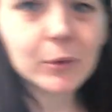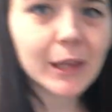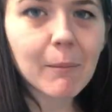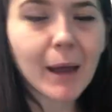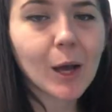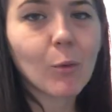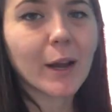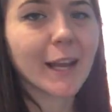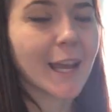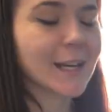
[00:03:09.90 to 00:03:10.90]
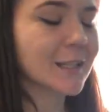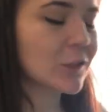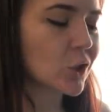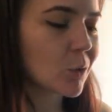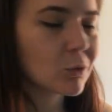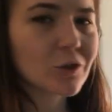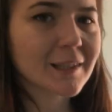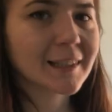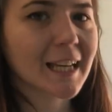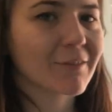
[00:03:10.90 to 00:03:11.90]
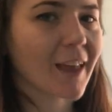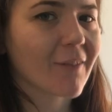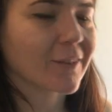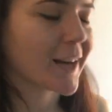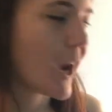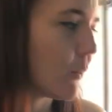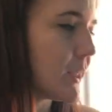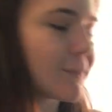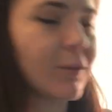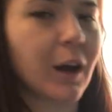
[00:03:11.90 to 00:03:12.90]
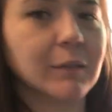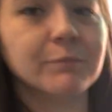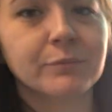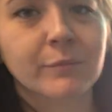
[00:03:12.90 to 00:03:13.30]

put that back one-handed, so we'll just leave that for now. It's fine.